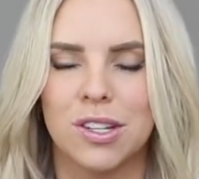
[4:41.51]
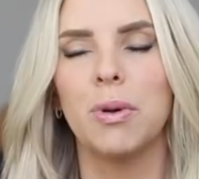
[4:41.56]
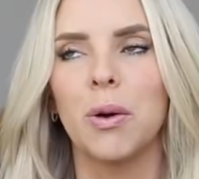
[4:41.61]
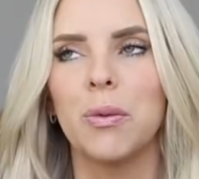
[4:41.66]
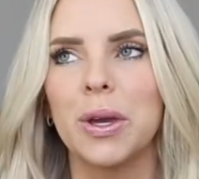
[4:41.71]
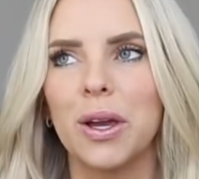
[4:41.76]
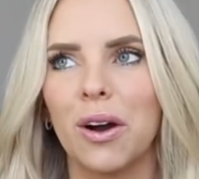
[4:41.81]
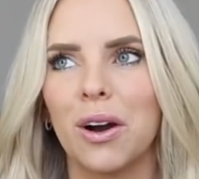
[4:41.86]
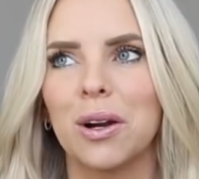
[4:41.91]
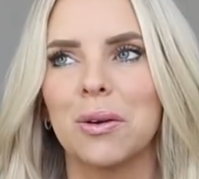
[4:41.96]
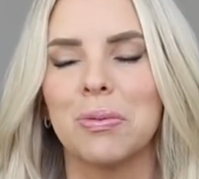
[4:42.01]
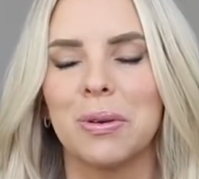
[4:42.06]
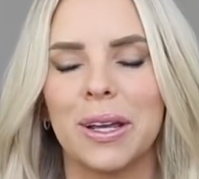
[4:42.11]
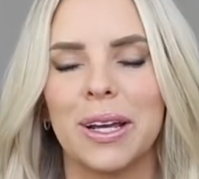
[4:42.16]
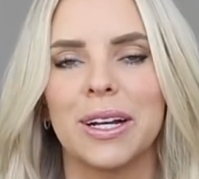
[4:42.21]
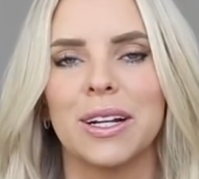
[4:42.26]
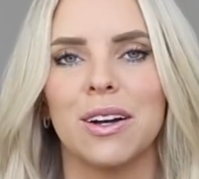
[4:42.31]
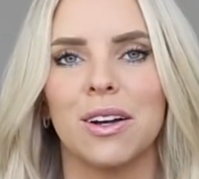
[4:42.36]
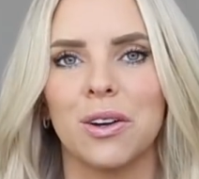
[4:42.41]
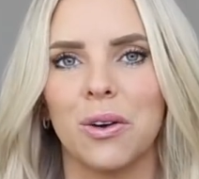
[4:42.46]
But we are
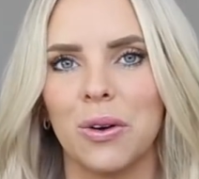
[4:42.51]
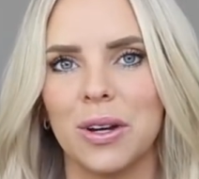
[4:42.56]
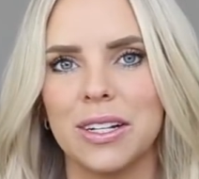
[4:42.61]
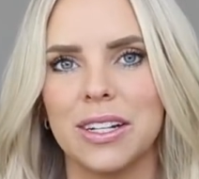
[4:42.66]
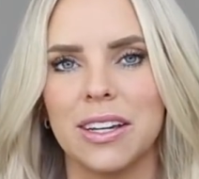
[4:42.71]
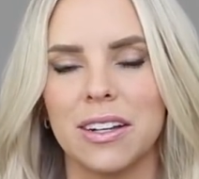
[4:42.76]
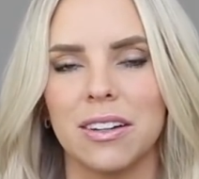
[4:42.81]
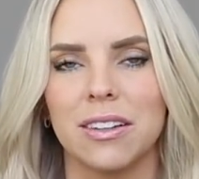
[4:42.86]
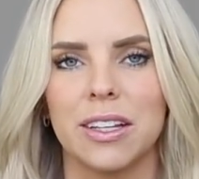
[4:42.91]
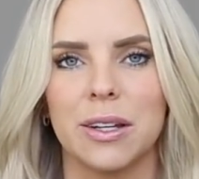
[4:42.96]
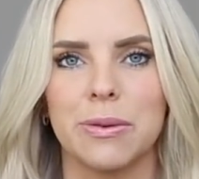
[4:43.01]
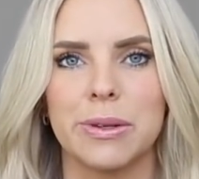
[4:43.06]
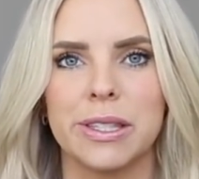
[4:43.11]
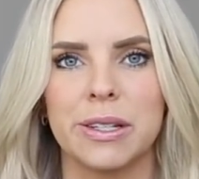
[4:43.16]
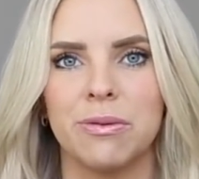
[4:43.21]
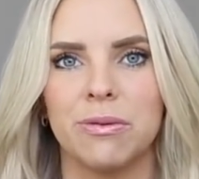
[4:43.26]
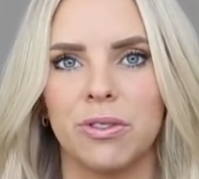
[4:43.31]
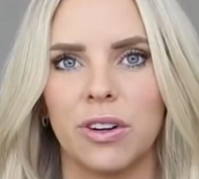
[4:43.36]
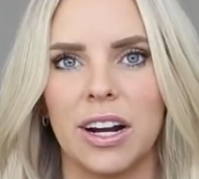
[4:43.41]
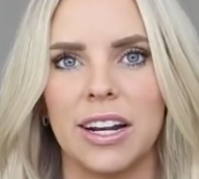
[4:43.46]
planning on going to Italy with
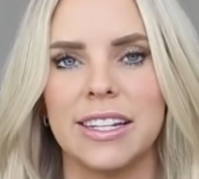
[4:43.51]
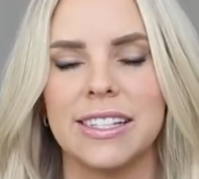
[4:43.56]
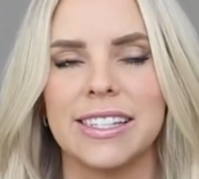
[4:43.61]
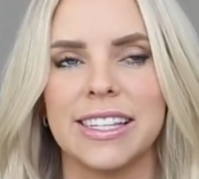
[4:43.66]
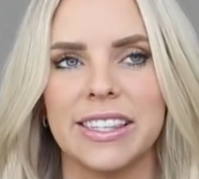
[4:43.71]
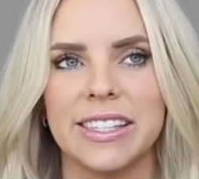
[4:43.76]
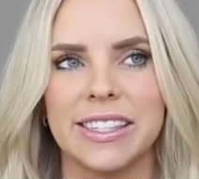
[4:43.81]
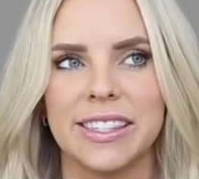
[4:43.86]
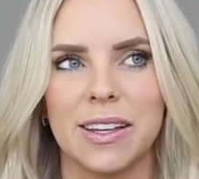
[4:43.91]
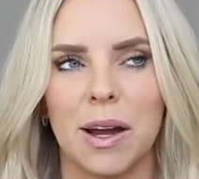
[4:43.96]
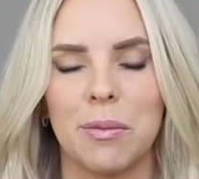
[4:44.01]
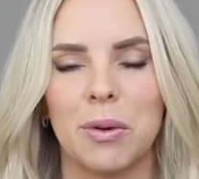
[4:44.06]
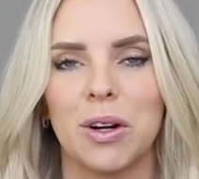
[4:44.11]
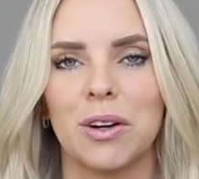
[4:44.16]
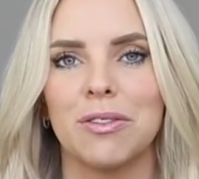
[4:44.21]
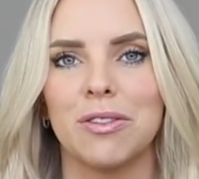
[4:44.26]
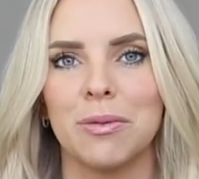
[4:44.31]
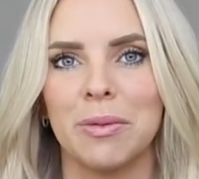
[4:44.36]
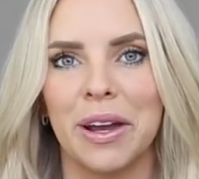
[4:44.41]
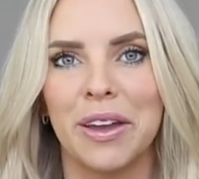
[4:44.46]
some friends in the summer
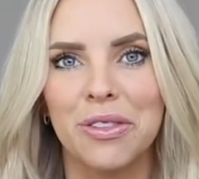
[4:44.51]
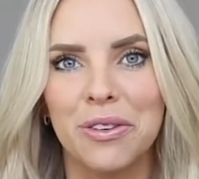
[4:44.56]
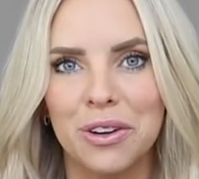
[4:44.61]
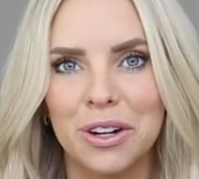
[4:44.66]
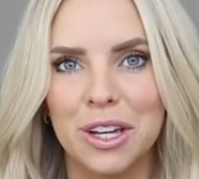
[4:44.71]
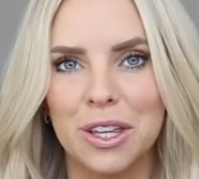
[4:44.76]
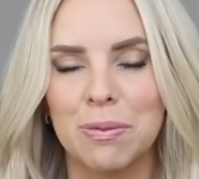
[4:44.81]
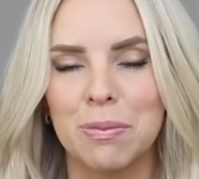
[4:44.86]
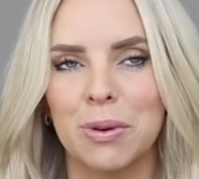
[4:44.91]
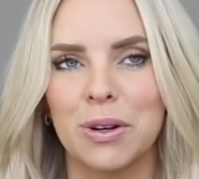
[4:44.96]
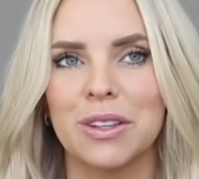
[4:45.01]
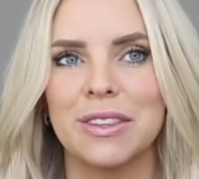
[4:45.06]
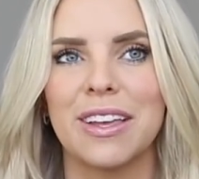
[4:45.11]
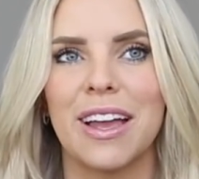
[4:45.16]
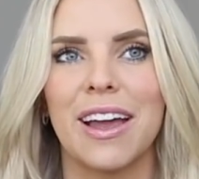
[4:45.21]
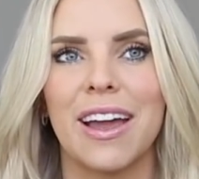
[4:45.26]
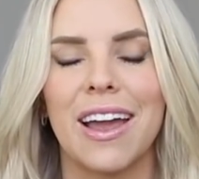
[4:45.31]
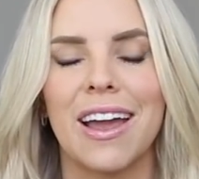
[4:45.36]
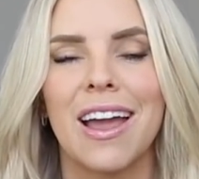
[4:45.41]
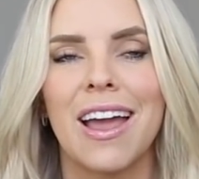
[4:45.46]
for my 30th
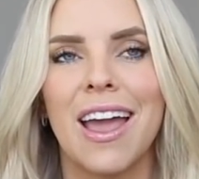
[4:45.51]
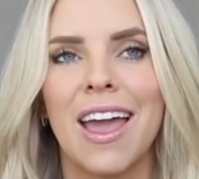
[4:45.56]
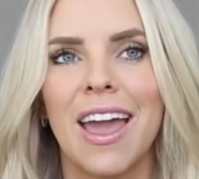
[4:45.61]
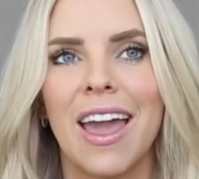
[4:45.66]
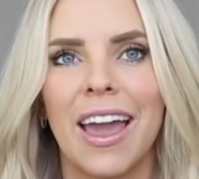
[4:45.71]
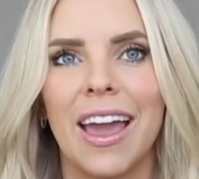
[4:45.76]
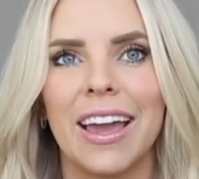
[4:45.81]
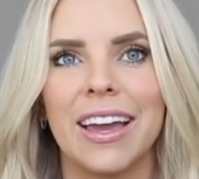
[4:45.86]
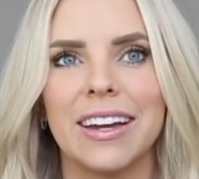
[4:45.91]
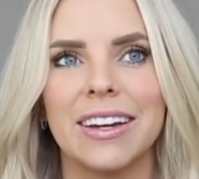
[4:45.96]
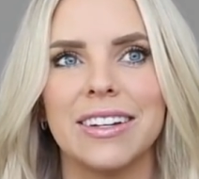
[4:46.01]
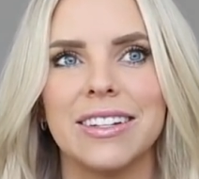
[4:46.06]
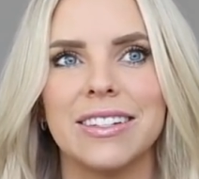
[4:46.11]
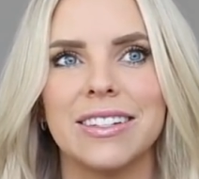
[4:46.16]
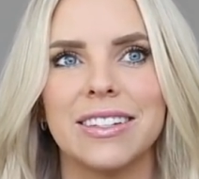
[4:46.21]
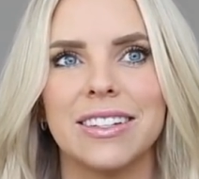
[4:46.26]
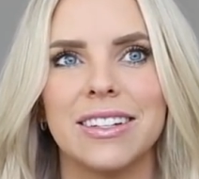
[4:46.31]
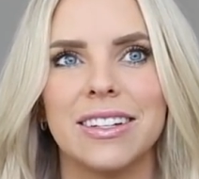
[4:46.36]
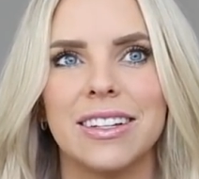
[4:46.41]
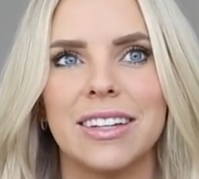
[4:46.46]
birthday and
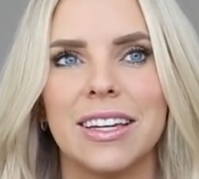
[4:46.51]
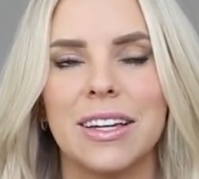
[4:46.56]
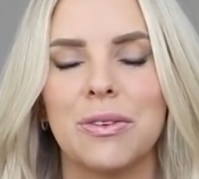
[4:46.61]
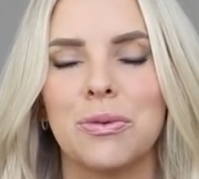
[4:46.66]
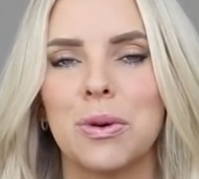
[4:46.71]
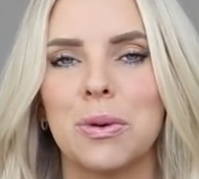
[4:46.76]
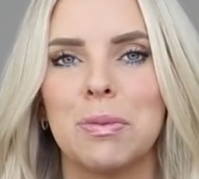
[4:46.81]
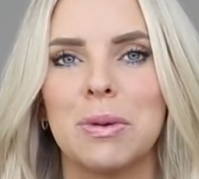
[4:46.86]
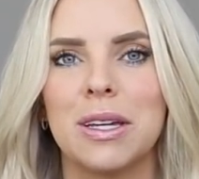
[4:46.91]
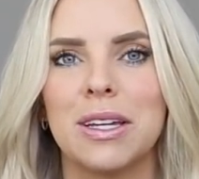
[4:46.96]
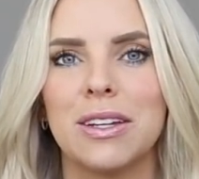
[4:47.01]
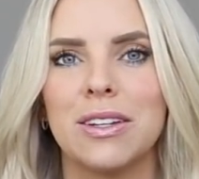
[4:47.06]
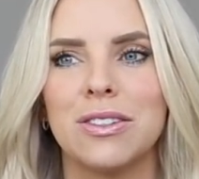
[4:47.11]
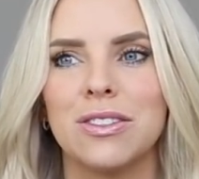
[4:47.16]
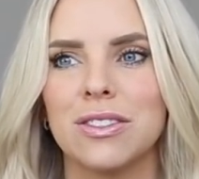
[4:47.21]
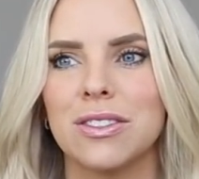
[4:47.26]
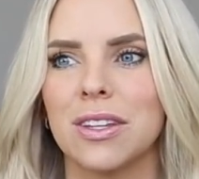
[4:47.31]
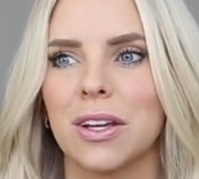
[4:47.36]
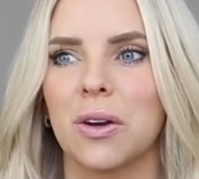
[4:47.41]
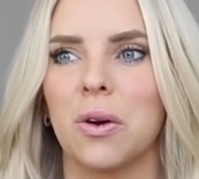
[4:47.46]
it would be
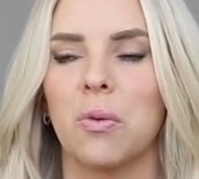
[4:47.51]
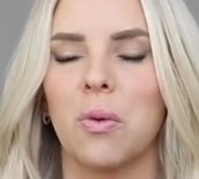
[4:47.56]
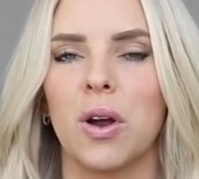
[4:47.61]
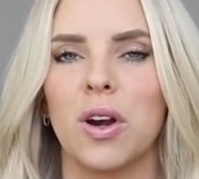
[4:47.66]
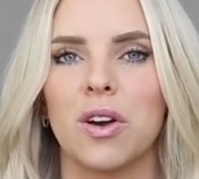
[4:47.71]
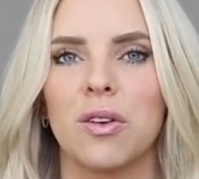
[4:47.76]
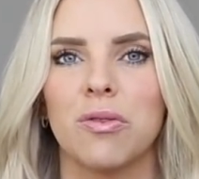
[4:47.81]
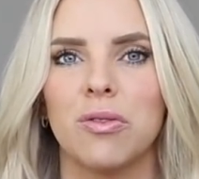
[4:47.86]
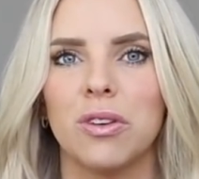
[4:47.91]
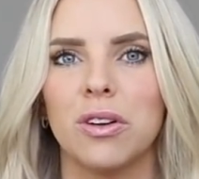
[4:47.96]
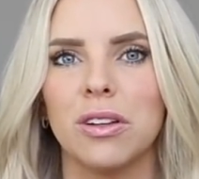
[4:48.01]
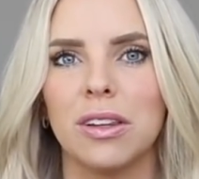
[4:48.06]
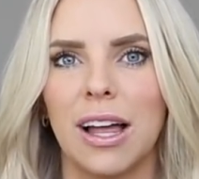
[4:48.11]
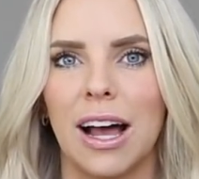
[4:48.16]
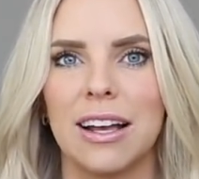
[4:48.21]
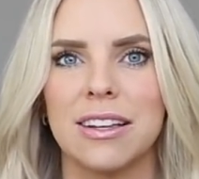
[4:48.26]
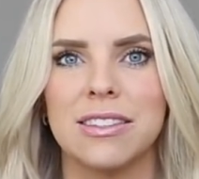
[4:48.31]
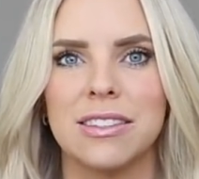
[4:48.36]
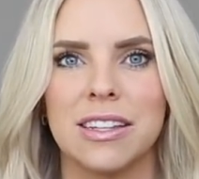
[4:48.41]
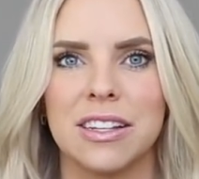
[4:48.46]
just like a wonderful
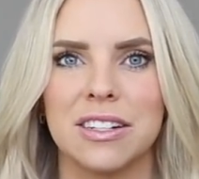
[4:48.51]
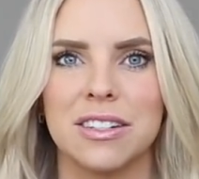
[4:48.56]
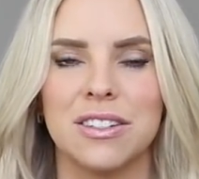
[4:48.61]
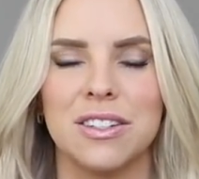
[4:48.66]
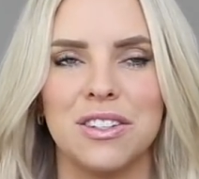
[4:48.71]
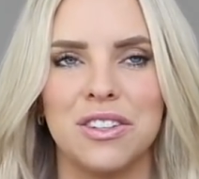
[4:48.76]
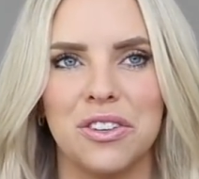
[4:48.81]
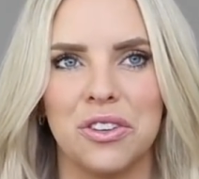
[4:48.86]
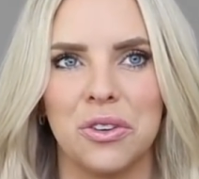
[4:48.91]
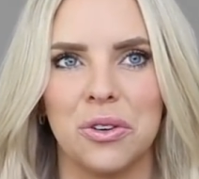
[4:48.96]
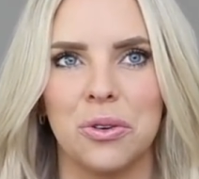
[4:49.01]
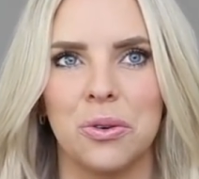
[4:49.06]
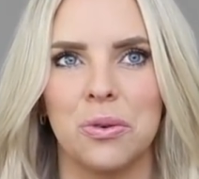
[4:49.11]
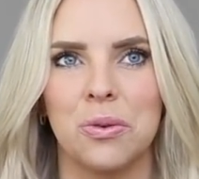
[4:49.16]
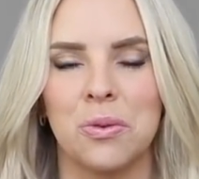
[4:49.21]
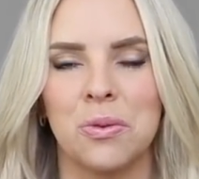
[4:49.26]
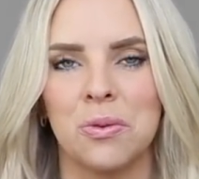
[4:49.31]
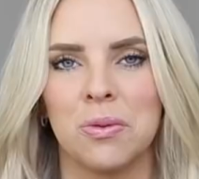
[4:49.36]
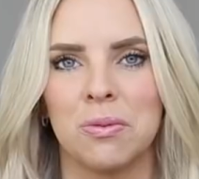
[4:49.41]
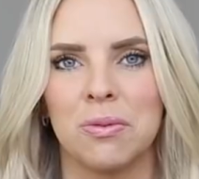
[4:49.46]
last thing to do,
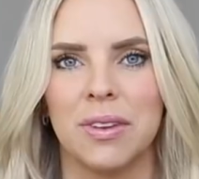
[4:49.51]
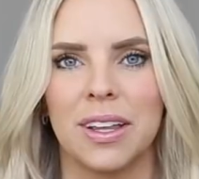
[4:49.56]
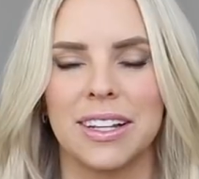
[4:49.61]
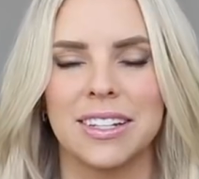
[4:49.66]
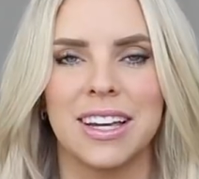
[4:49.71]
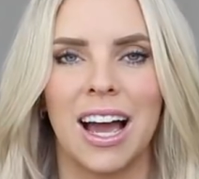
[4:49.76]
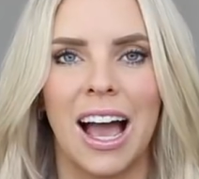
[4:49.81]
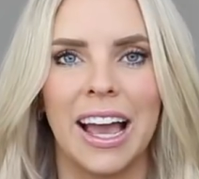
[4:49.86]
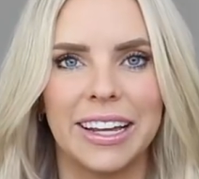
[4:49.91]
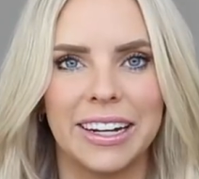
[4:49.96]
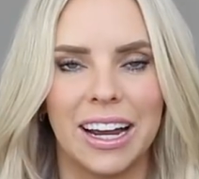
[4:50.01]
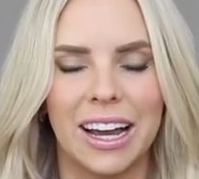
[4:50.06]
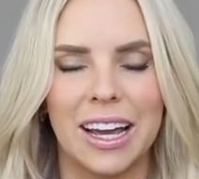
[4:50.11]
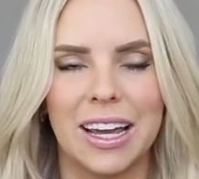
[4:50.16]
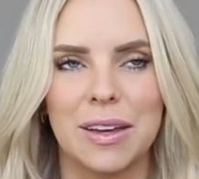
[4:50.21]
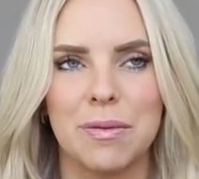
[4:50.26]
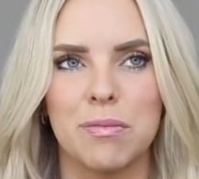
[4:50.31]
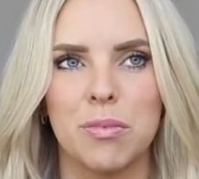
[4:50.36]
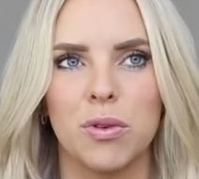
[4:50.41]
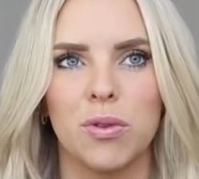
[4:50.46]
like Ty and
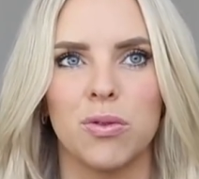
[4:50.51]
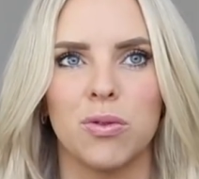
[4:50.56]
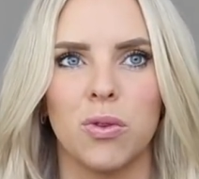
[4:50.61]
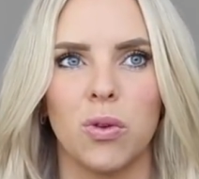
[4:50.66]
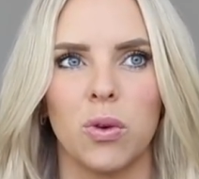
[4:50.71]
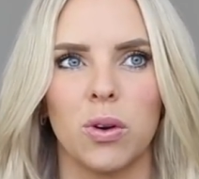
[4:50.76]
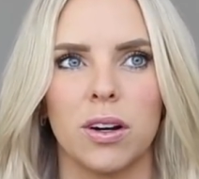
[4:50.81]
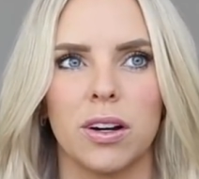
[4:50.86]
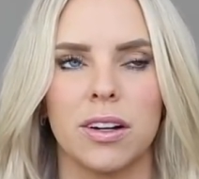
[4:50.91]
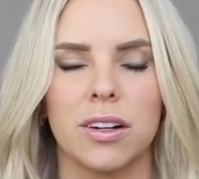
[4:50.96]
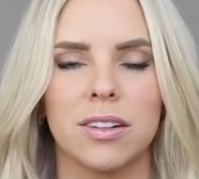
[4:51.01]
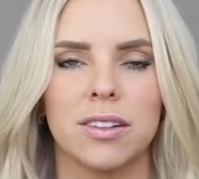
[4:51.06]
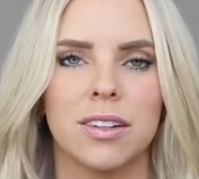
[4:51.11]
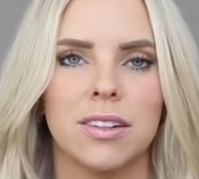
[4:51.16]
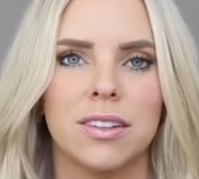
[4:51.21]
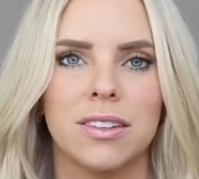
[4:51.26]
I before,